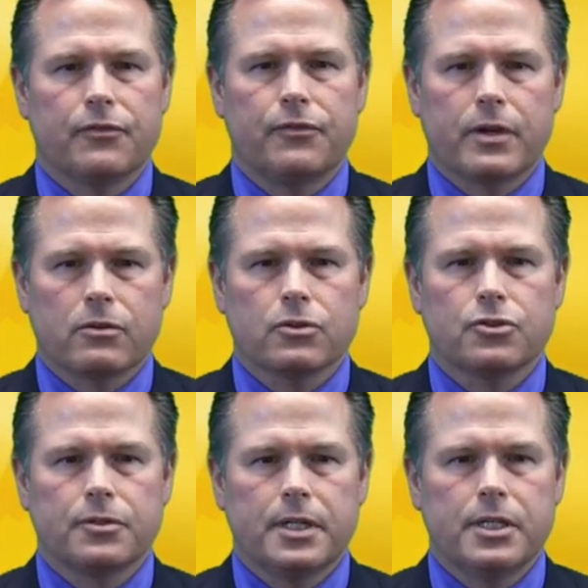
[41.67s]
Federal
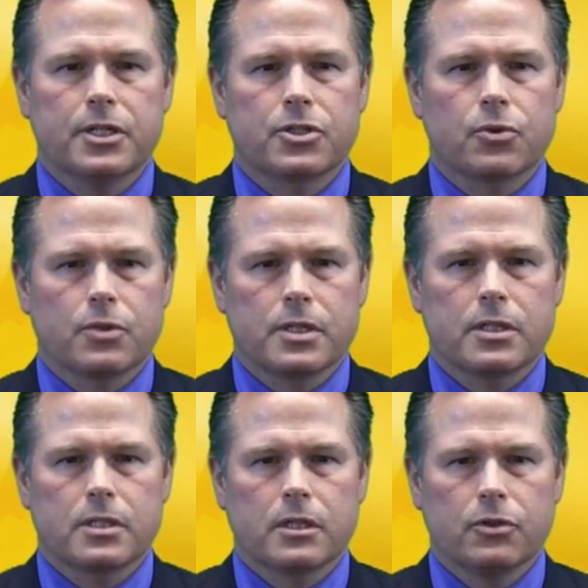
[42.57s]
Strategic
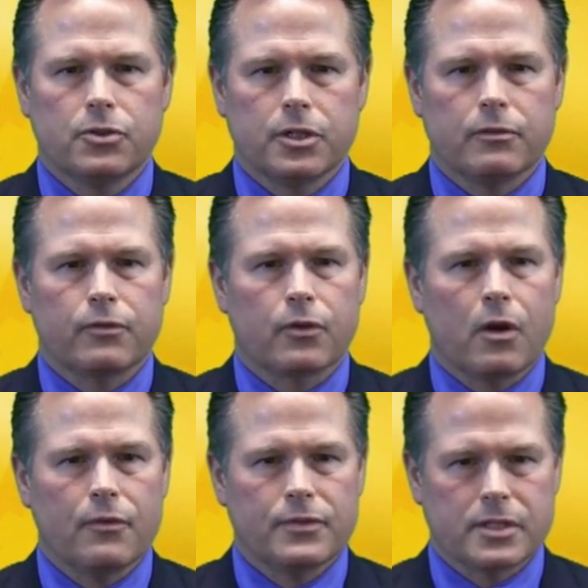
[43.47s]
Sourcing Solution for
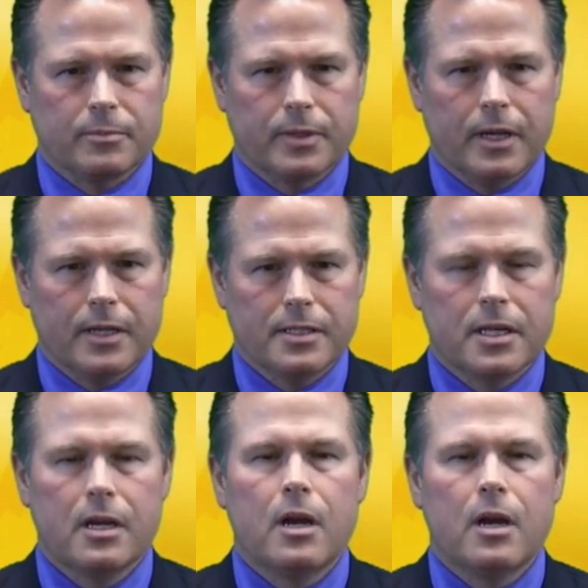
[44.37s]
Office Supplies,